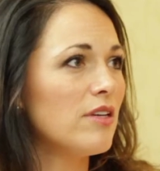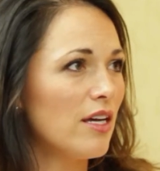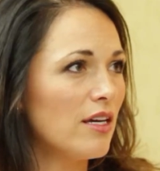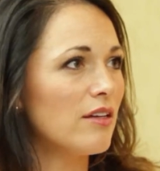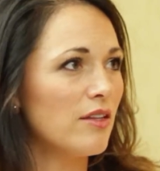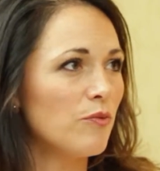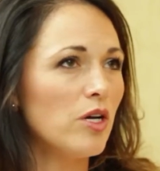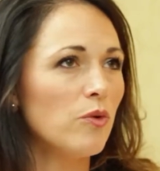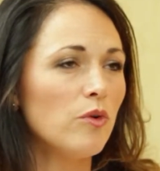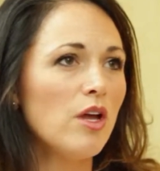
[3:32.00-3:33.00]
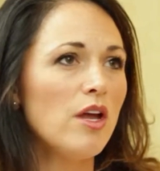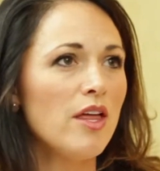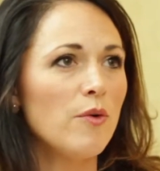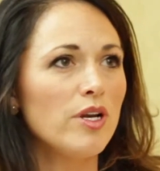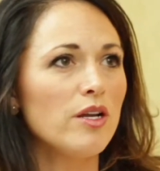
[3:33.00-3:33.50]
Yeah, well,
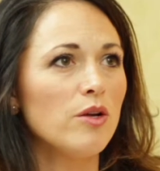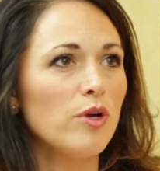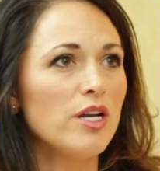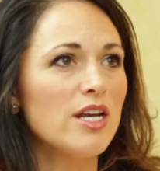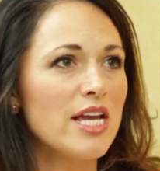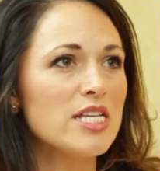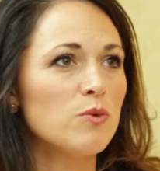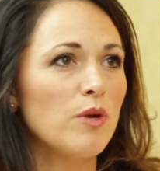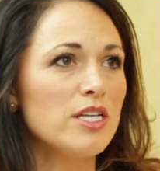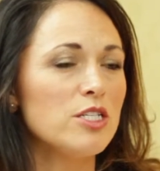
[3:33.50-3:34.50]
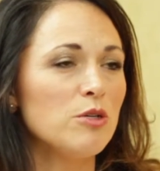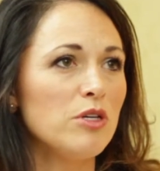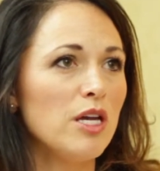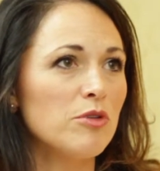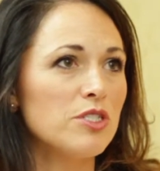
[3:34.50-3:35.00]
what a nice way to
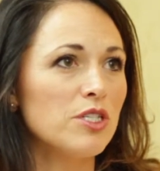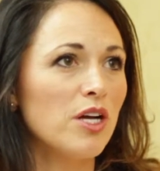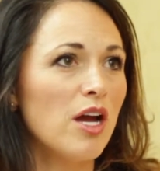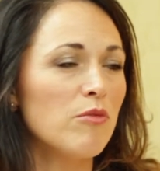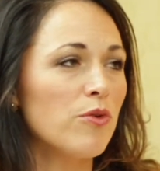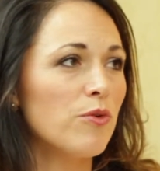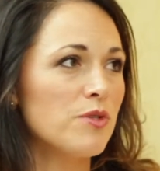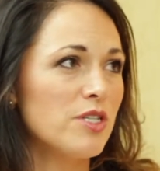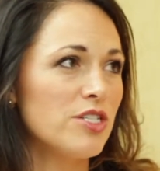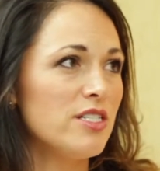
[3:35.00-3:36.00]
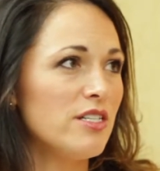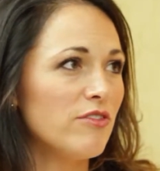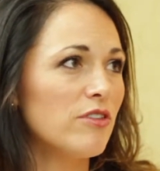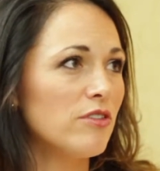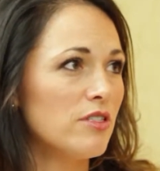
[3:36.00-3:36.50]
be able to come through such a
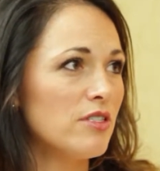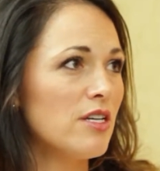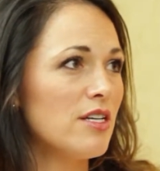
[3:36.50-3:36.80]
difficult